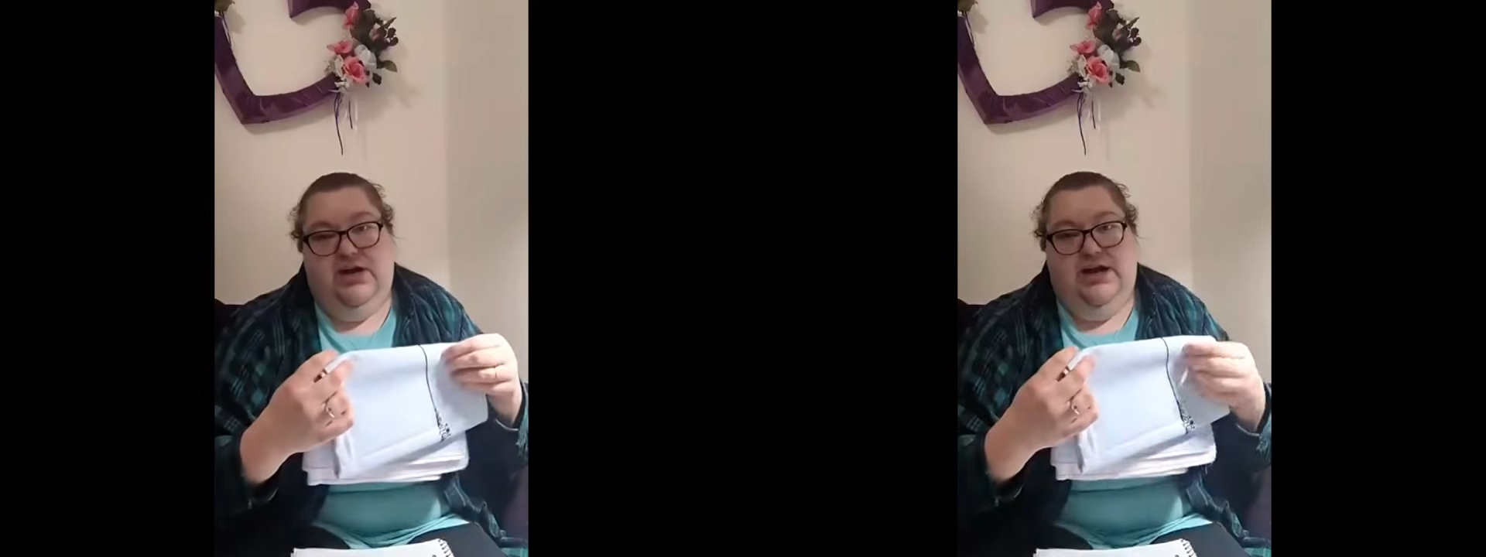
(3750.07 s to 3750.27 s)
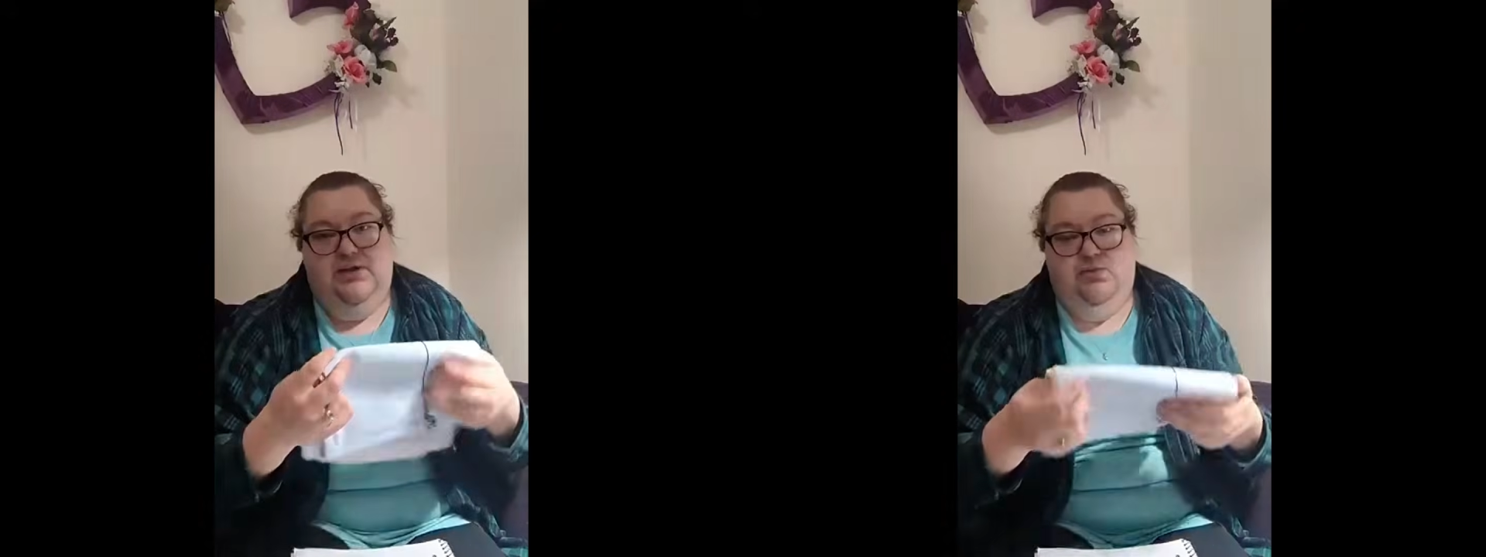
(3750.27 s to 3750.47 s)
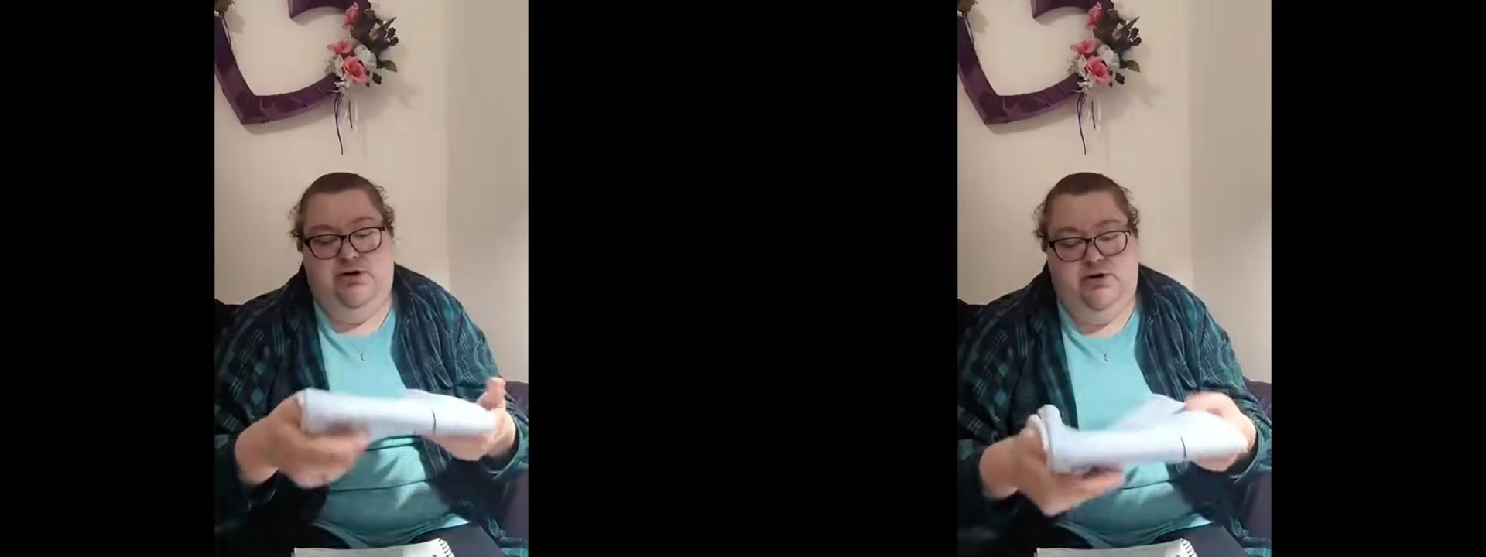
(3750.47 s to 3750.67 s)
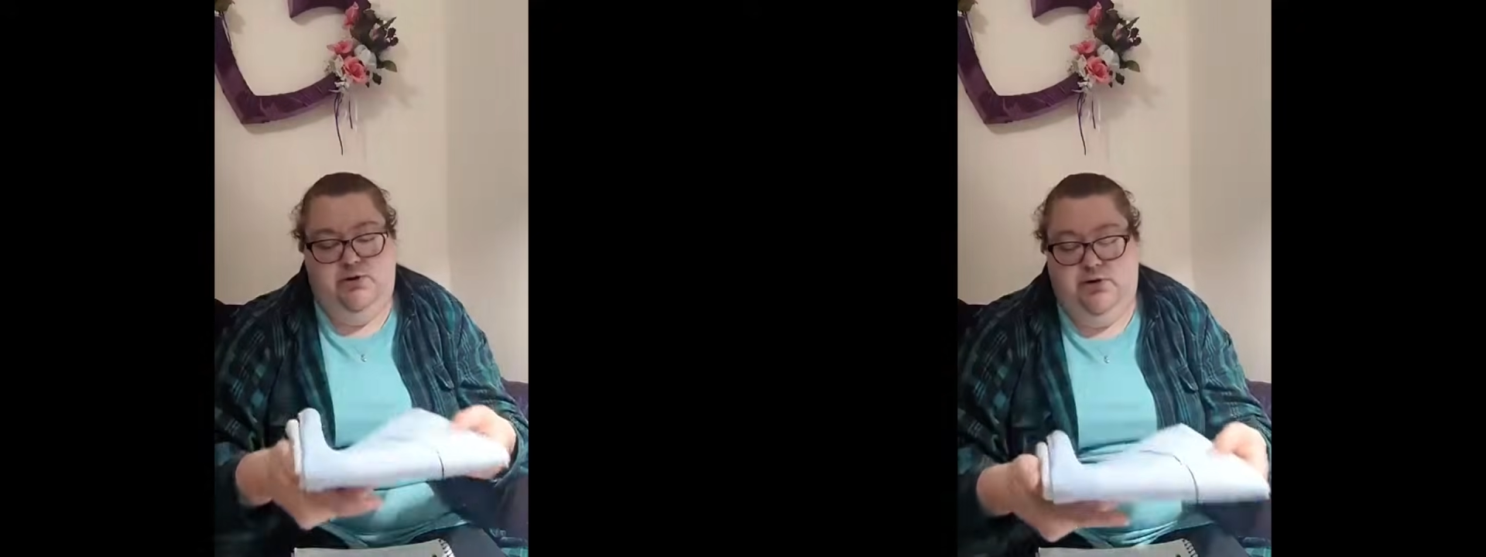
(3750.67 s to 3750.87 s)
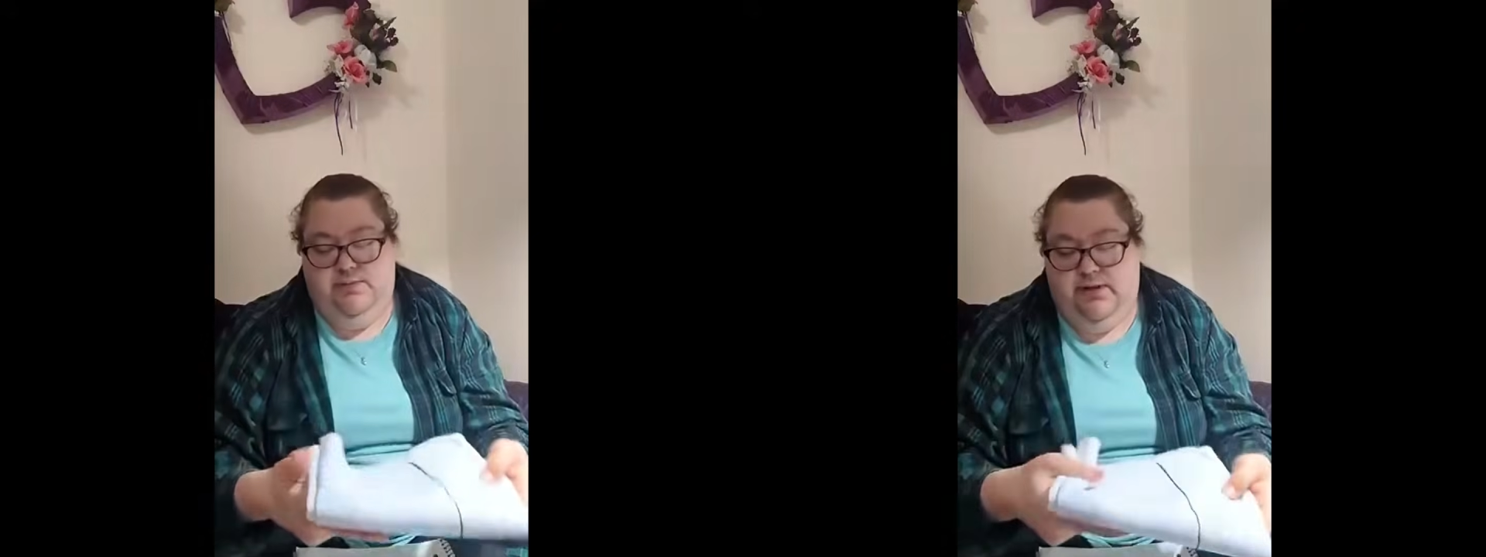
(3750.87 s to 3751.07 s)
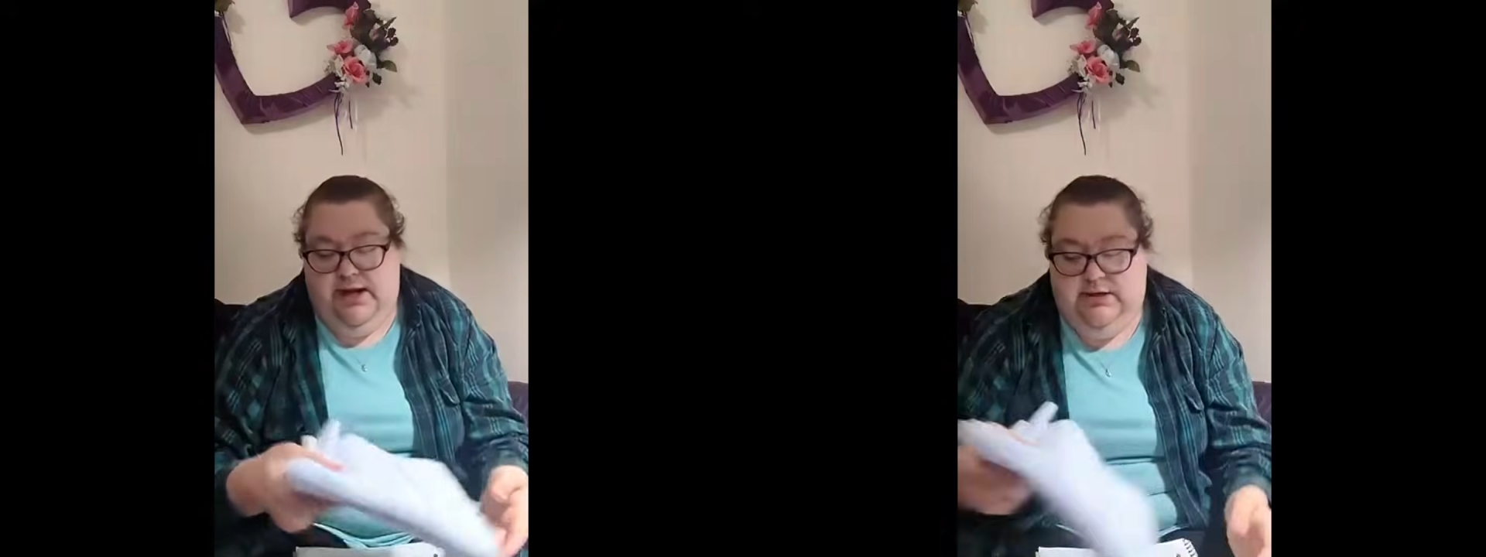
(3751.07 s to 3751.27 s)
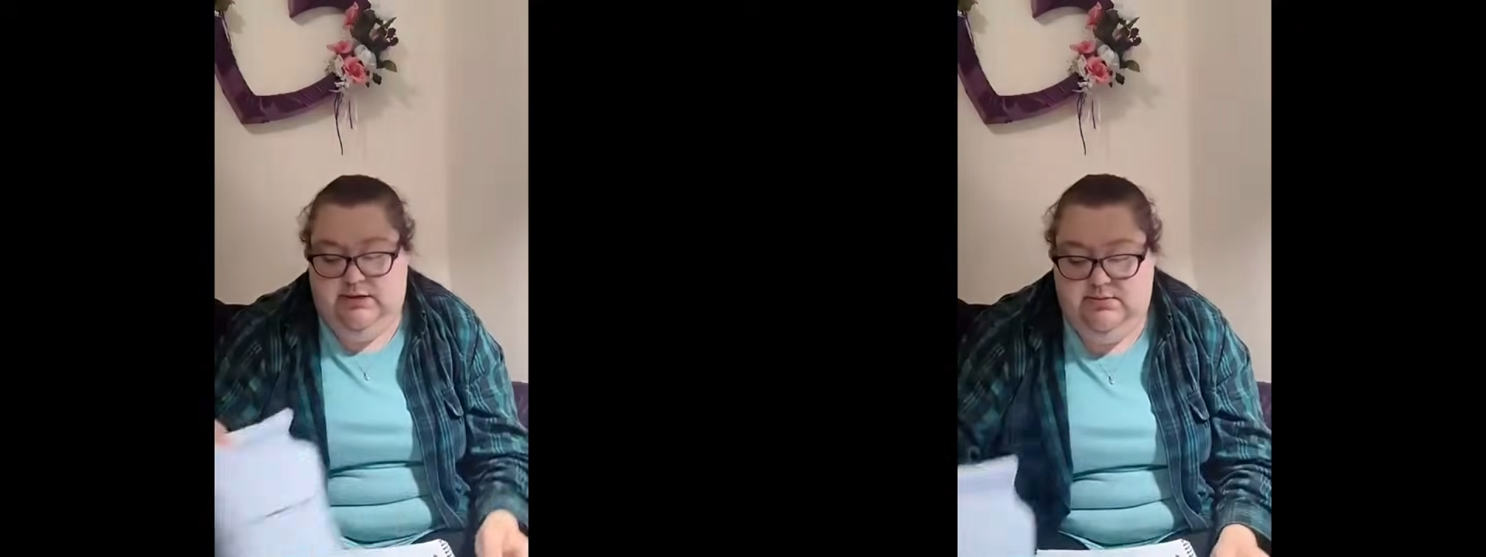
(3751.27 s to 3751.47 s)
I didn't want to do it on black.